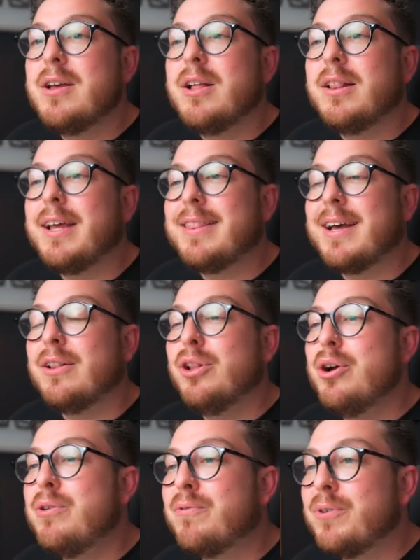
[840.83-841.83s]
Let that
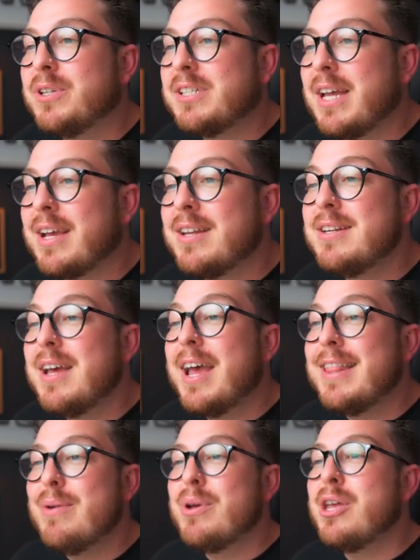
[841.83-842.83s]
load for a second,
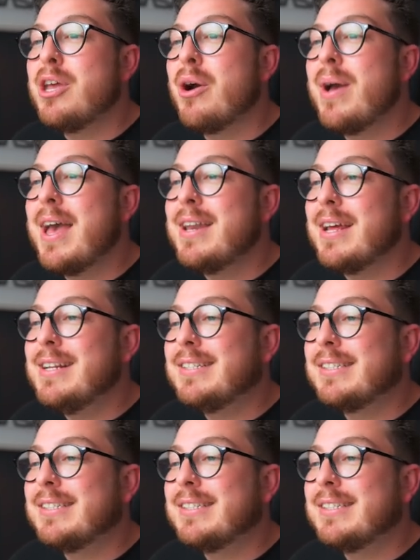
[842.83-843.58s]
and then we can go ahead and